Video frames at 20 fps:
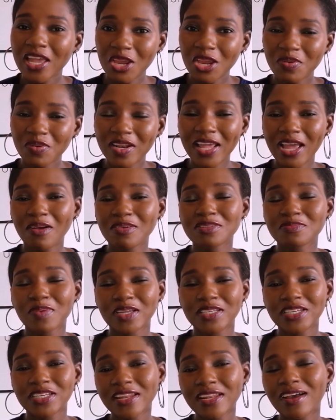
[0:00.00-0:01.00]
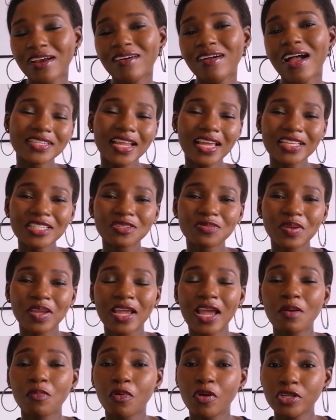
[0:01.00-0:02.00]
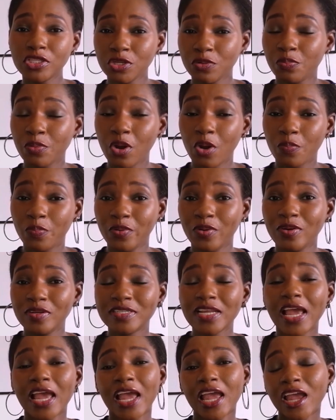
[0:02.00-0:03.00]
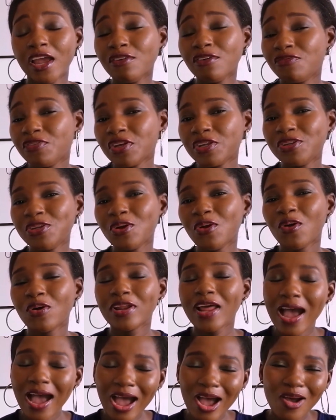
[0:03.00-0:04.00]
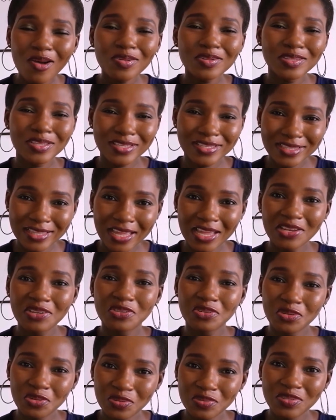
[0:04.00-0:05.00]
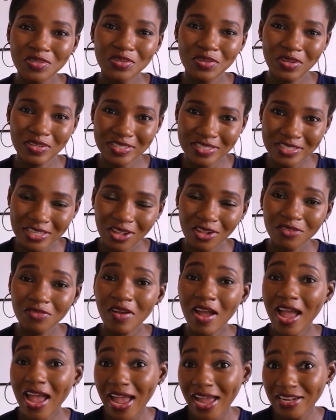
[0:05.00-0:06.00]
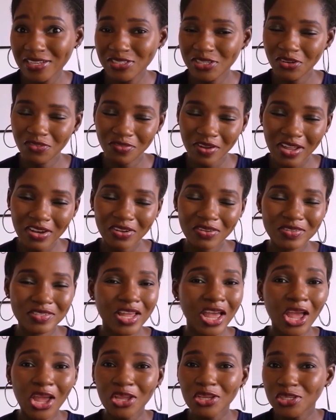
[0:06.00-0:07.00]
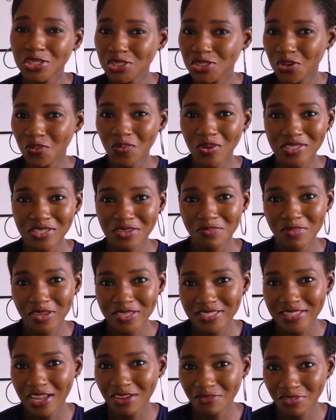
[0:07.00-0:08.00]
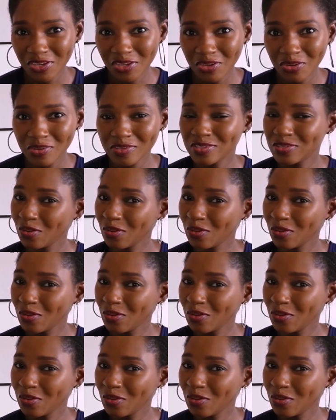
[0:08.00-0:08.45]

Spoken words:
It really helps my channel. Next week, I'm going to upload a video on how to stay true to yourself and your values. You don't want to miss that video.